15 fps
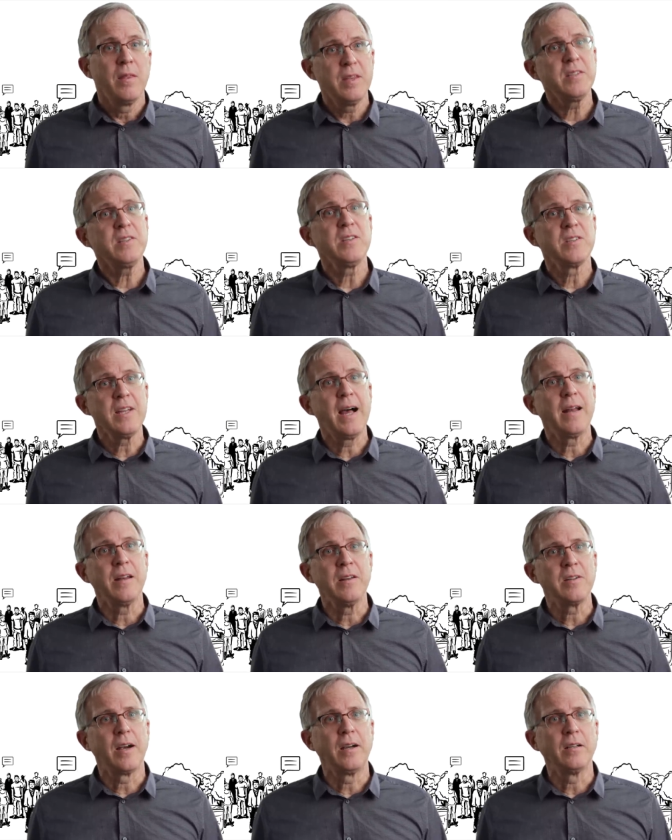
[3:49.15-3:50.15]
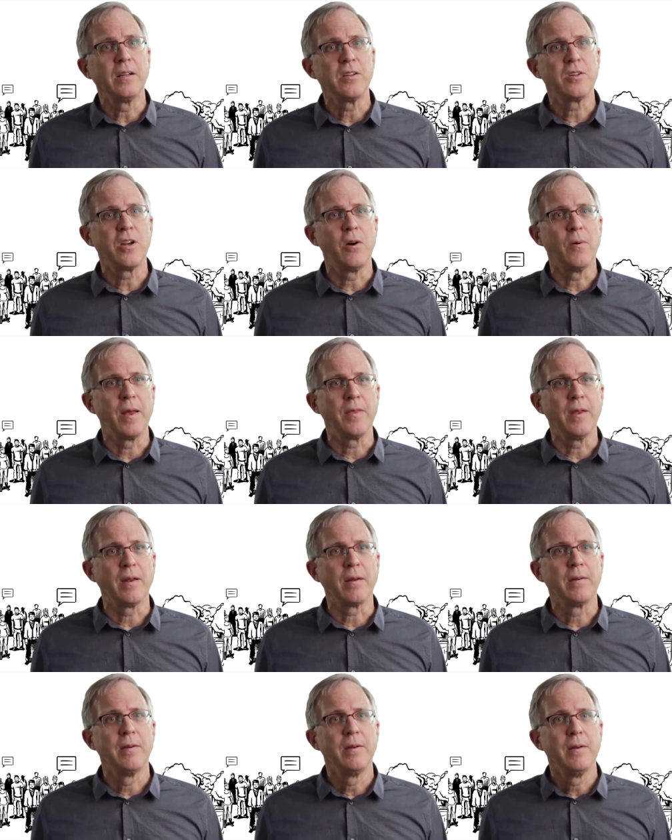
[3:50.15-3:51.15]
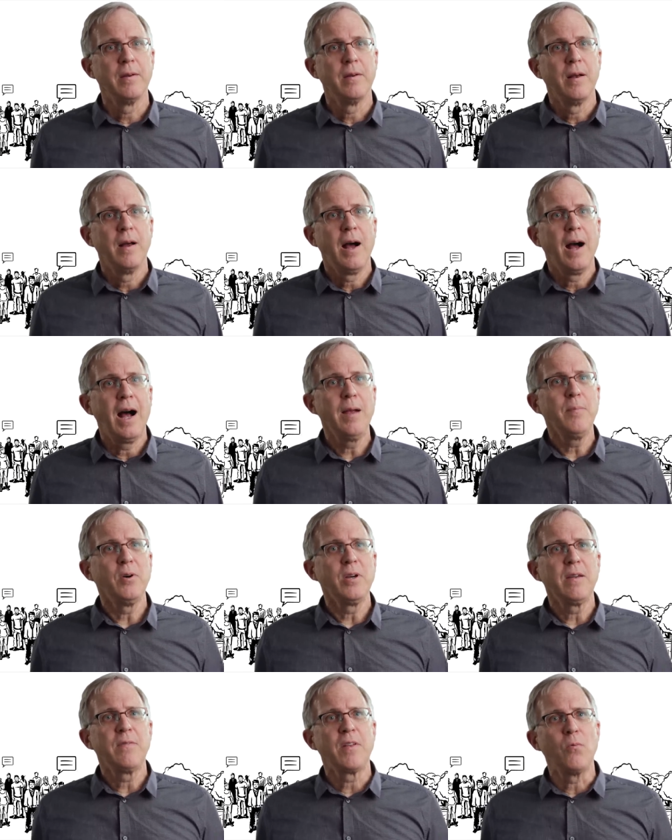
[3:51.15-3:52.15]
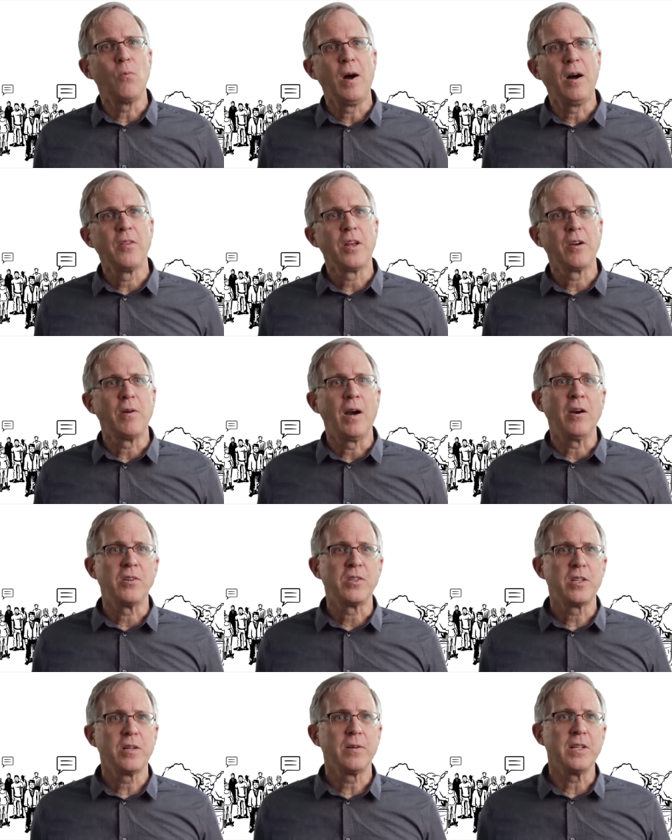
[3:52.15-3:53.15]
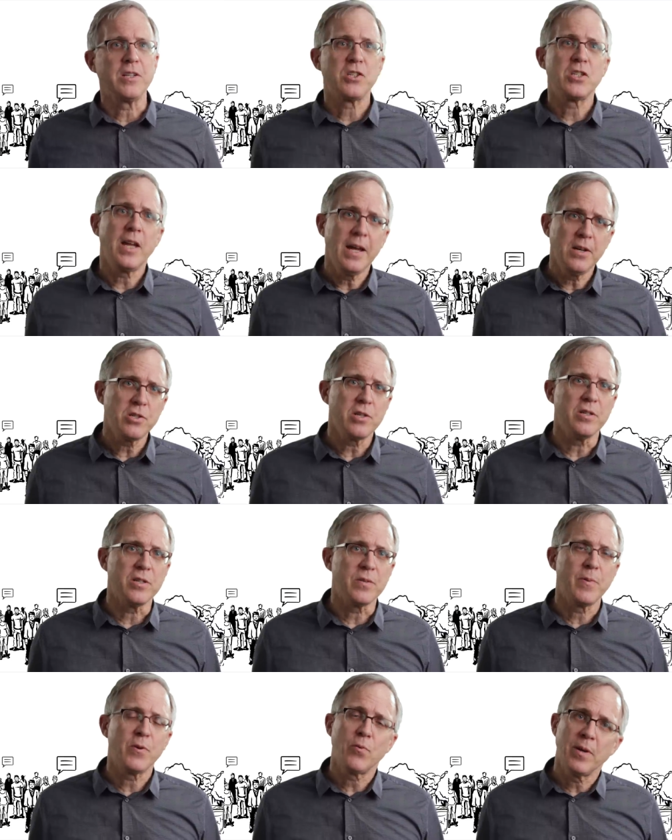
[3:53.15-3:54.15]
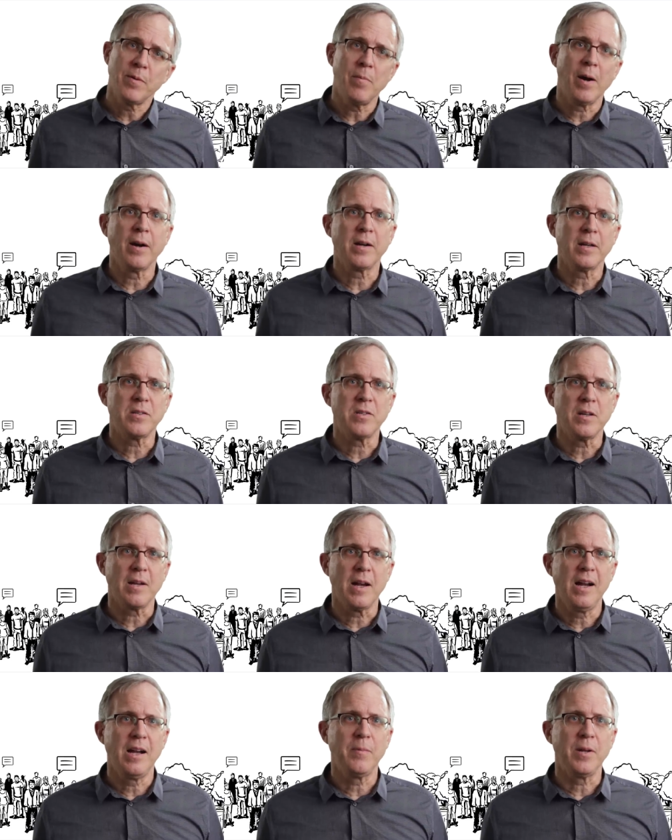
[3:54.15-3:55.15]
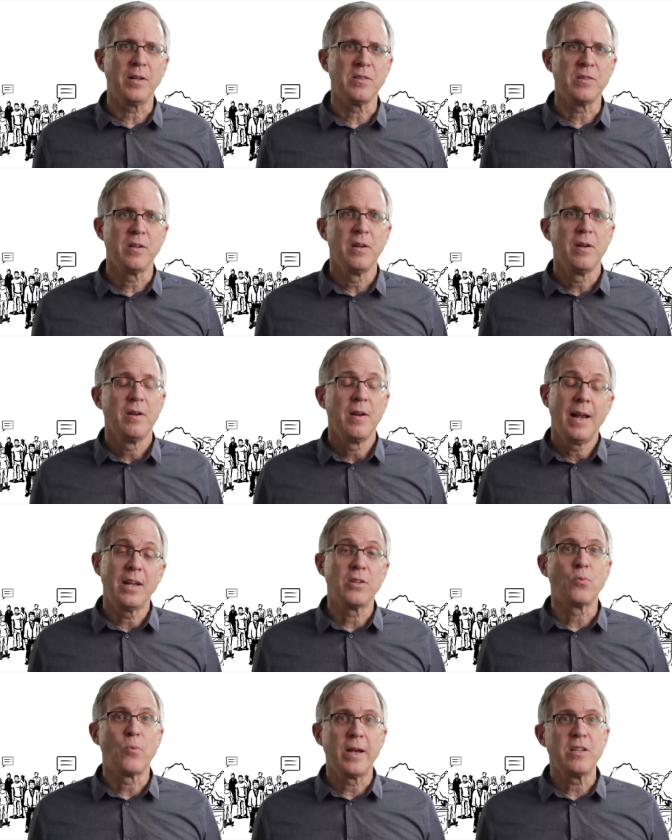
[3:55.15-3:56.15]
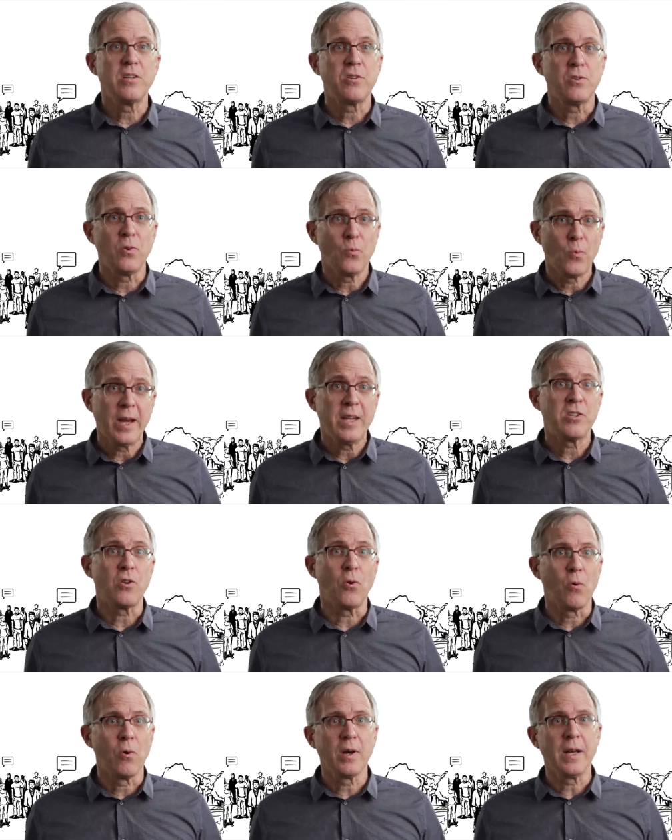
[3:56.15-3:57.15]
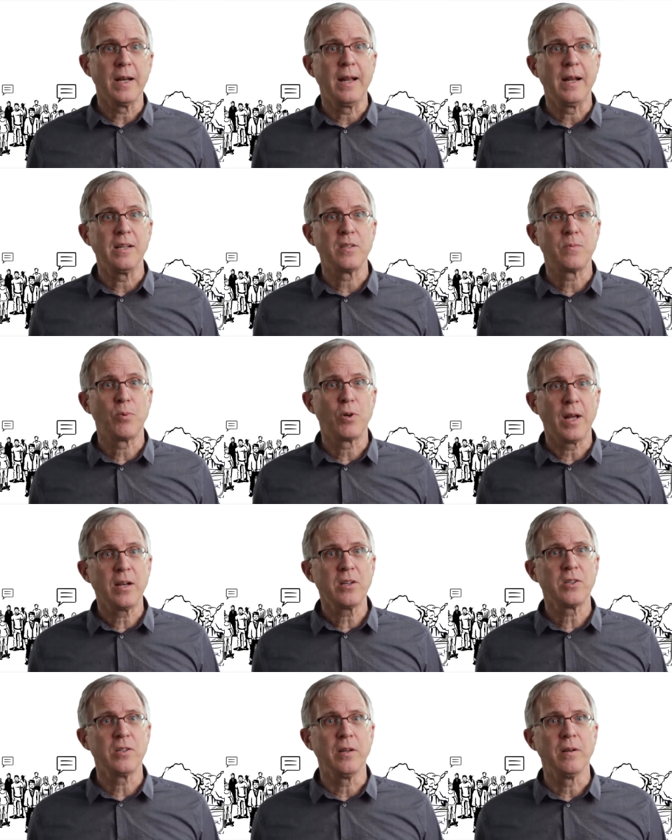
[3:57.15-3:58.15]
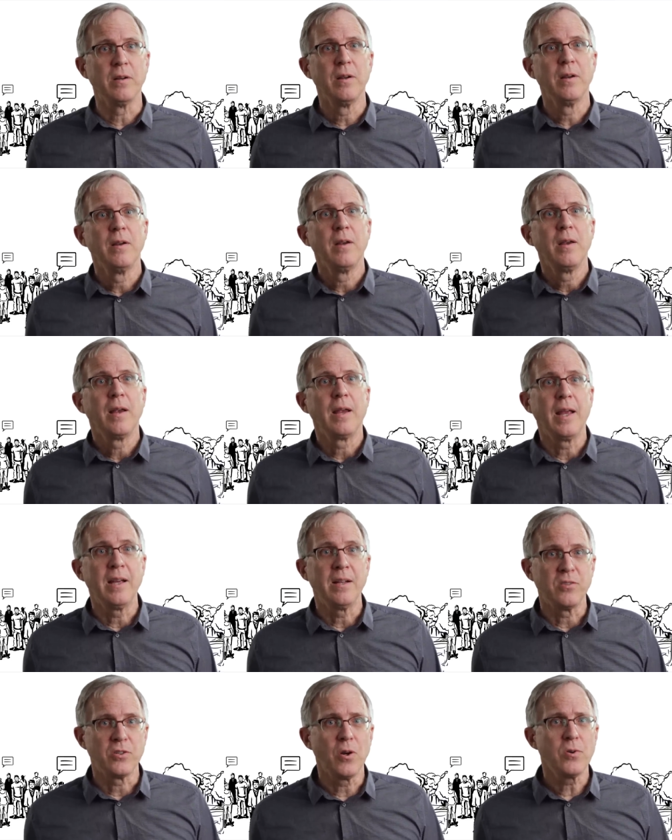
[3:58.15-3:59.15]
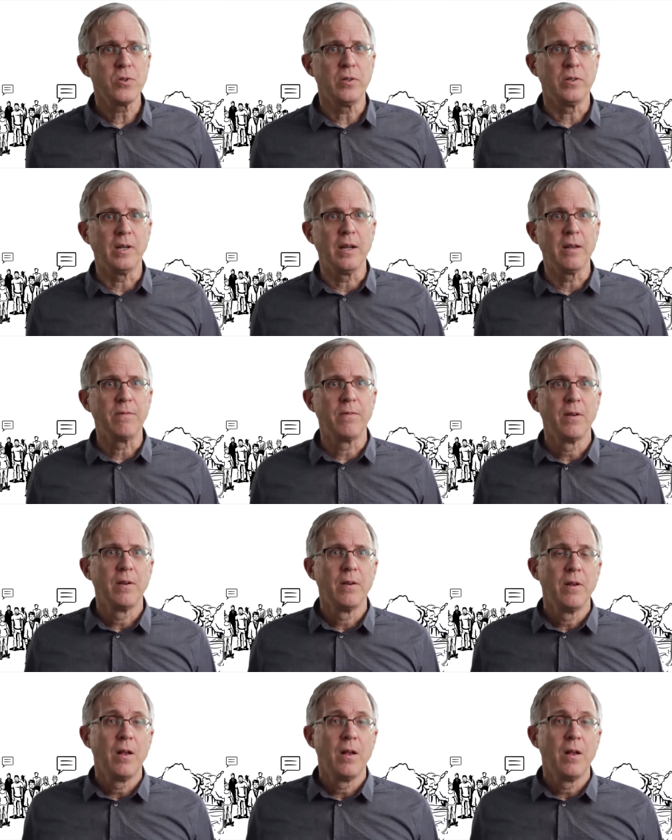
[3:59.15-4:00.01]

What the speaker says: This is not entirely so, I think. I believe that while there are serious tensions between markets and commons as ways to organize production and social life,